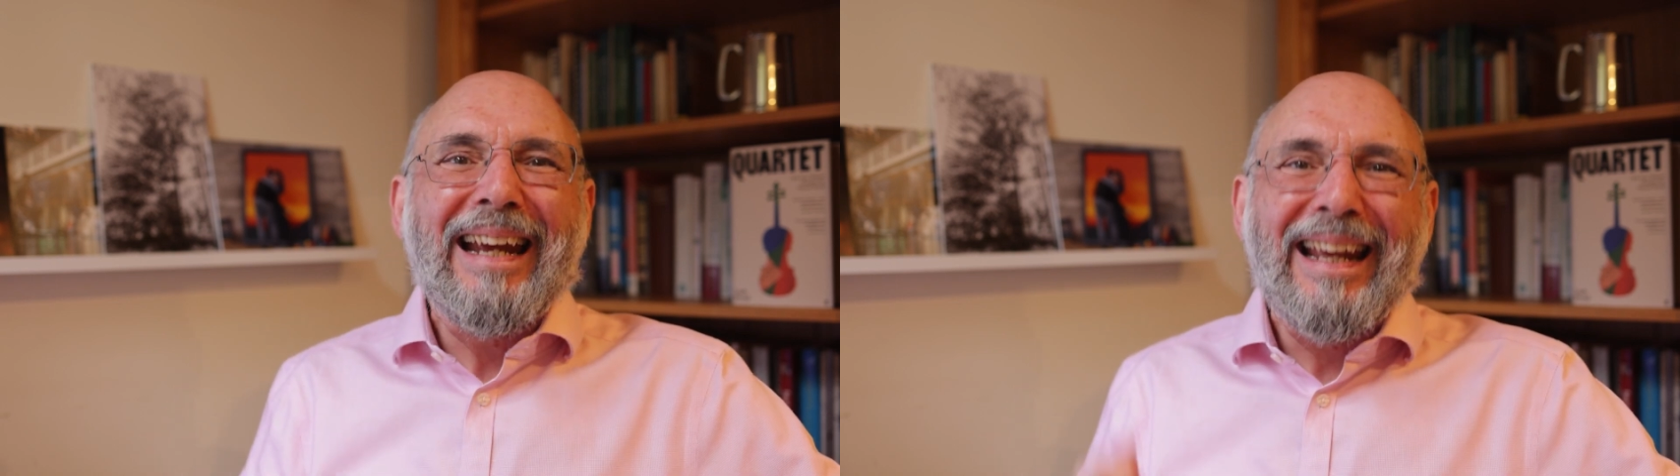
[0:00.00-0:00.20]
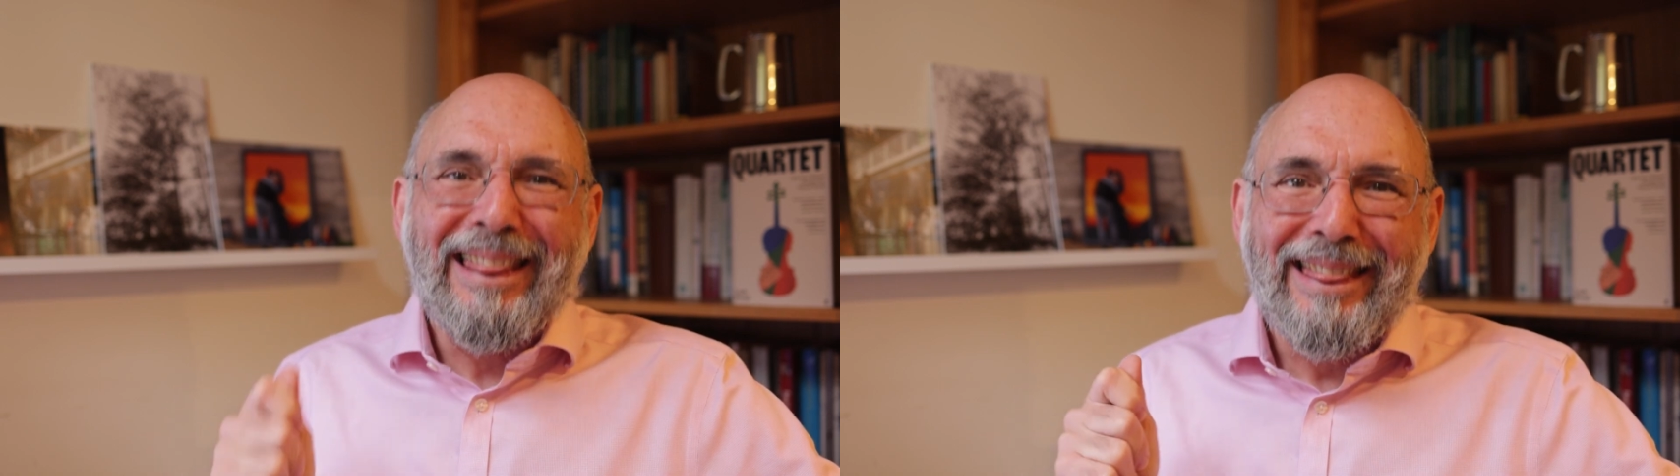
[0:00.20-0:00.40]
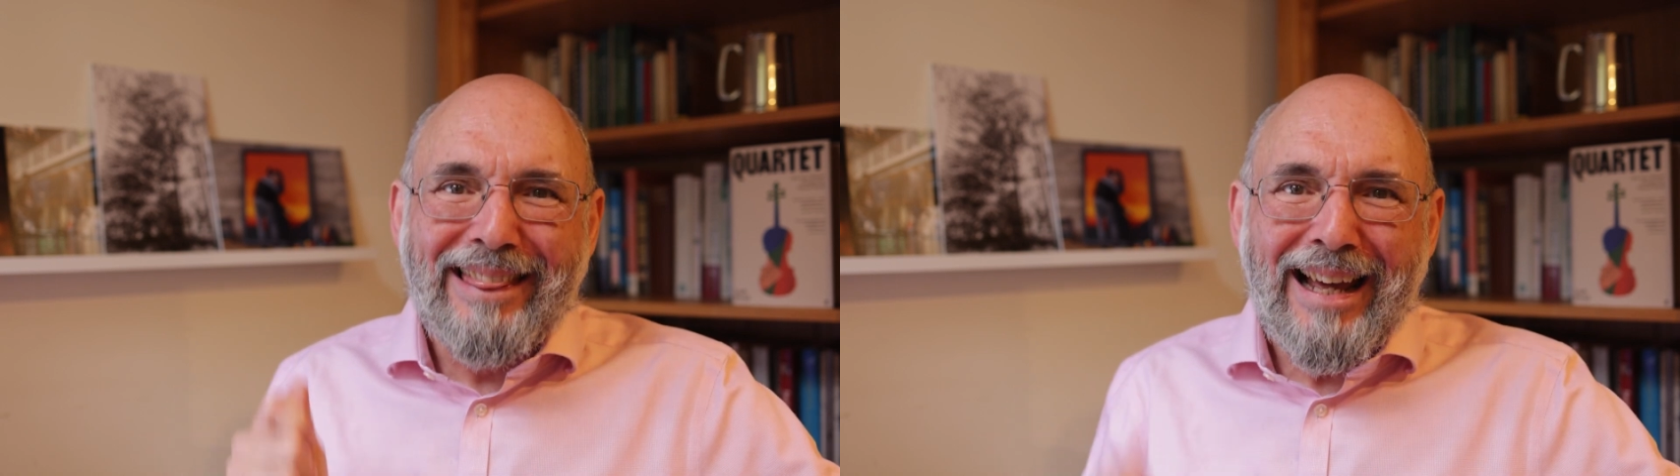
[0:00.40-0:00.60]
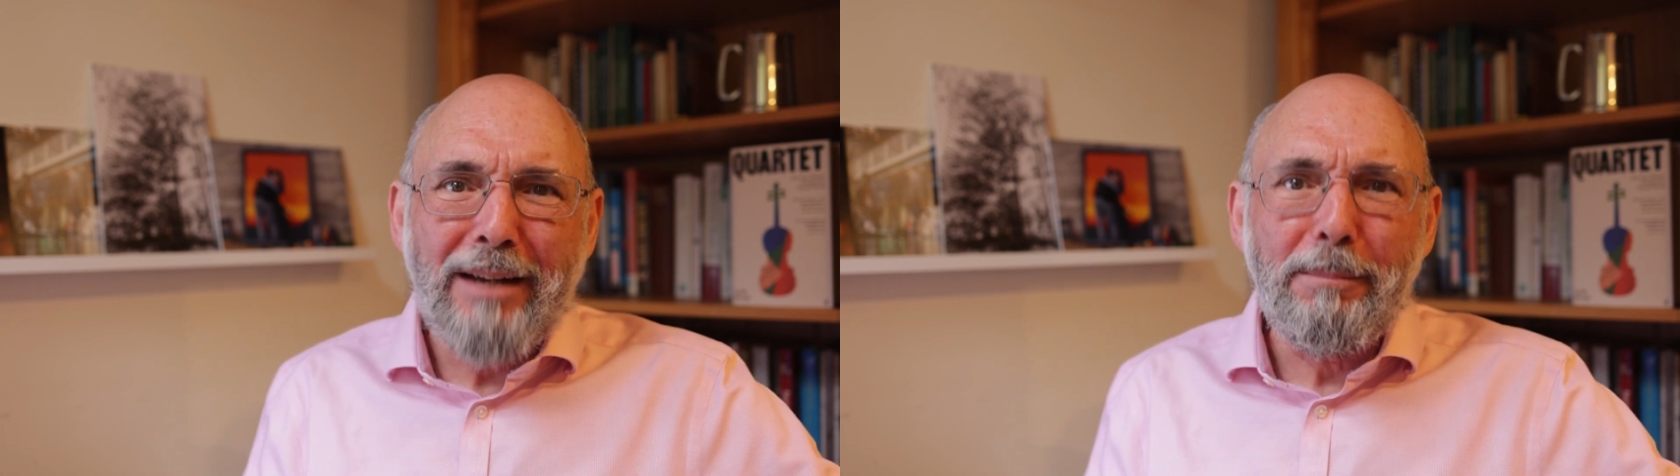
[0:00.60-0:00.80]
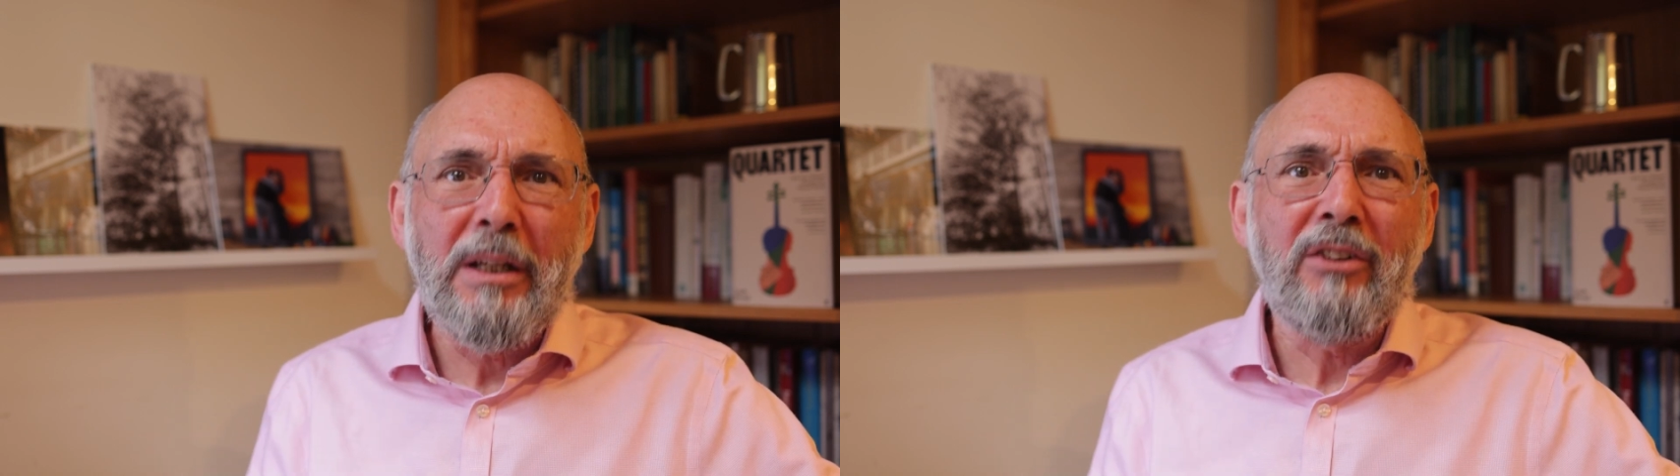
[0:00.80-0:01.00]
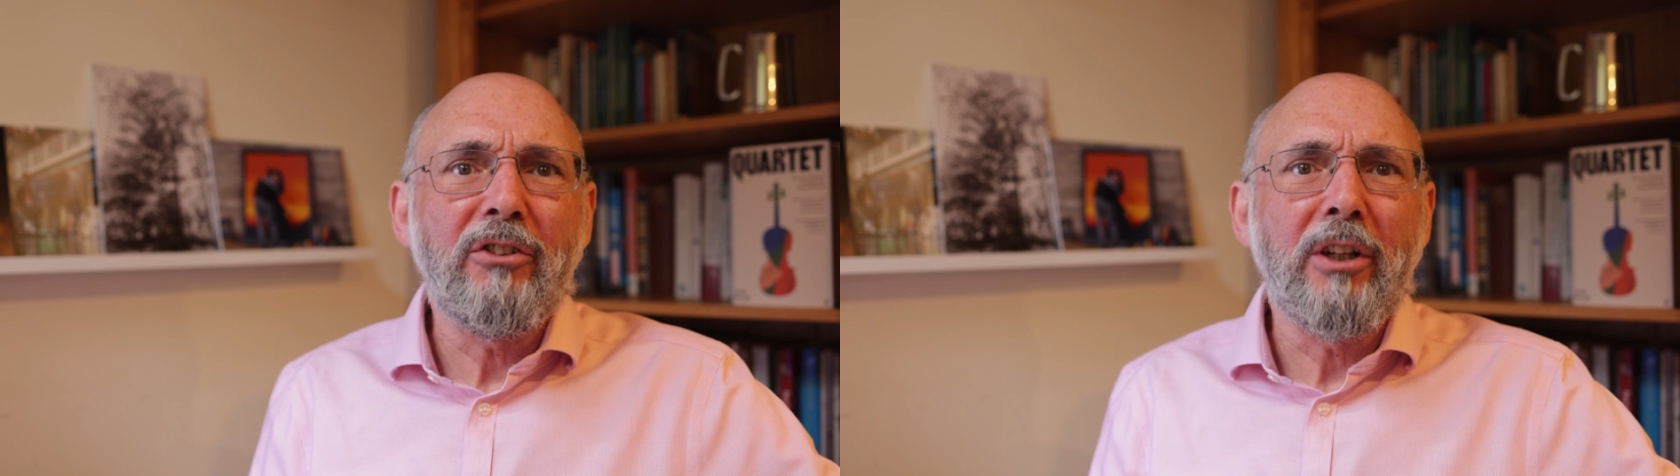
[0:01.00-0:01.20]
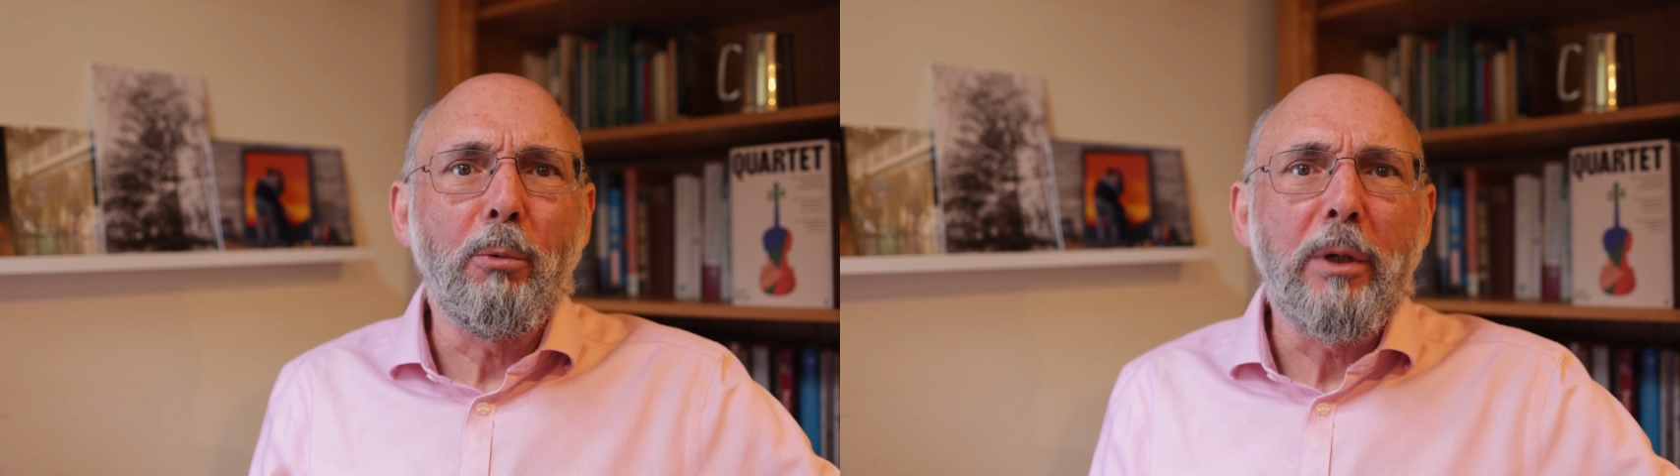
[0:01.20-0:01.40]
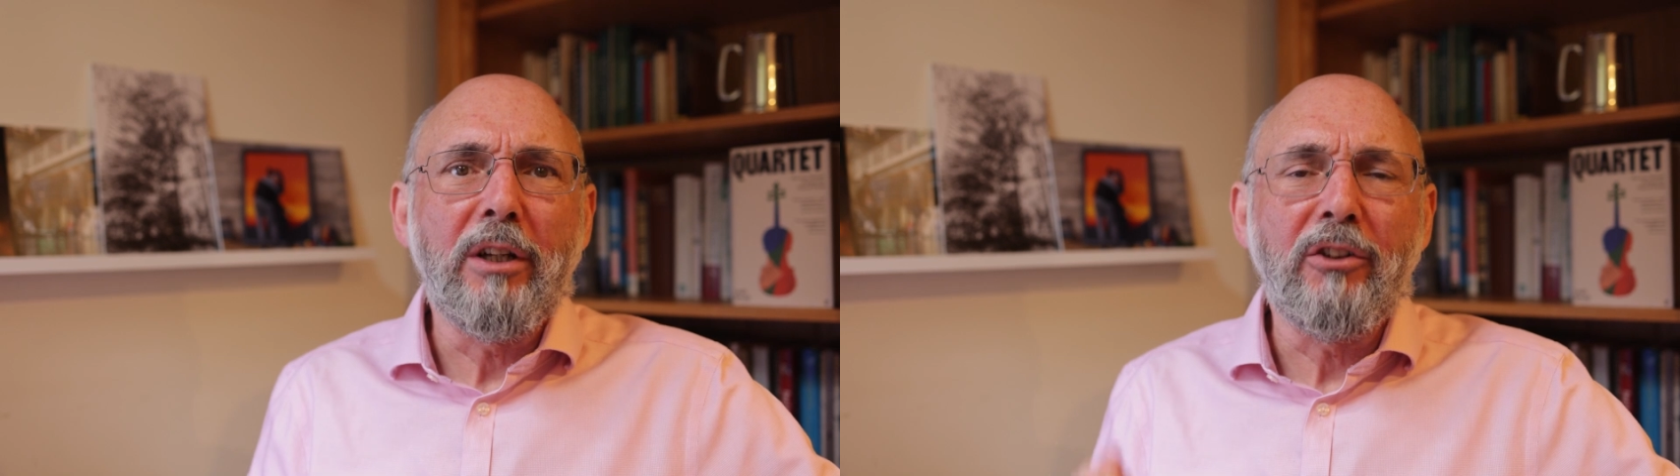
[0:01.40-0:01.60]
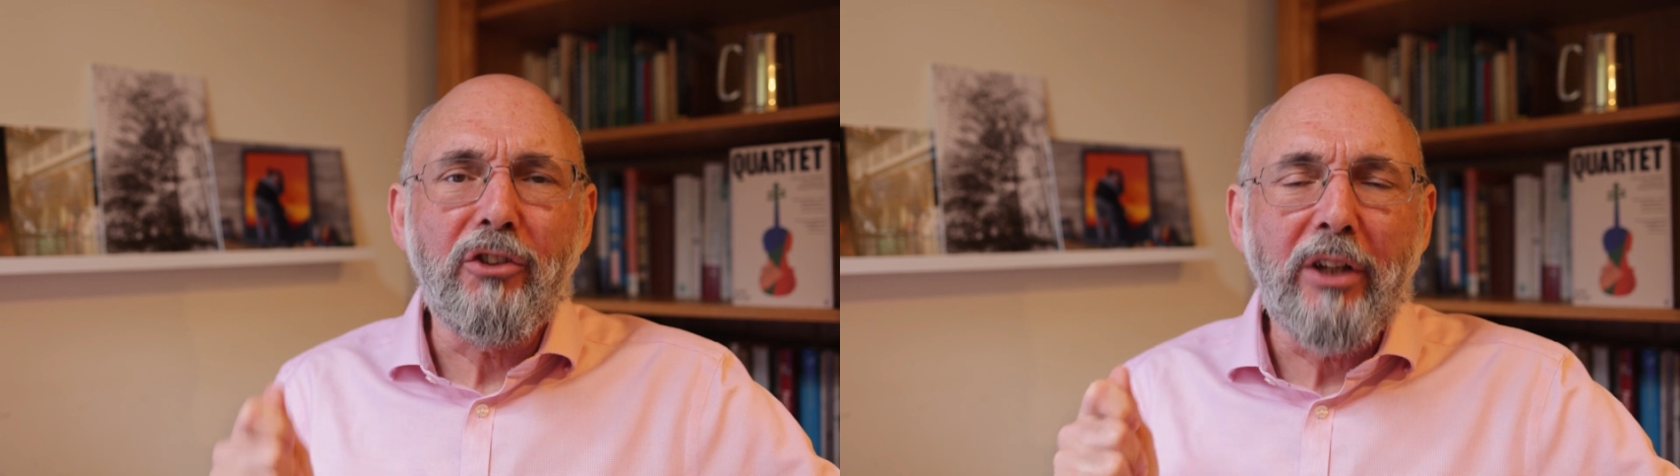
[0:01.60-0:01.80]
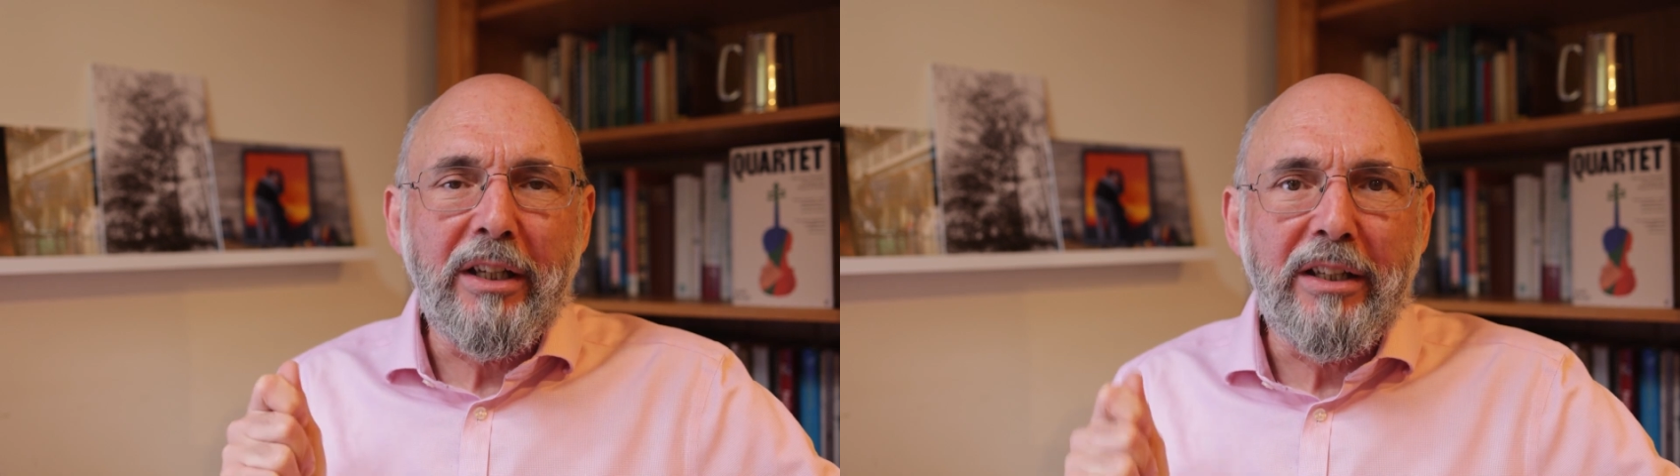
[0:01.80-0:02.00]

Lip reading: and that means that we can say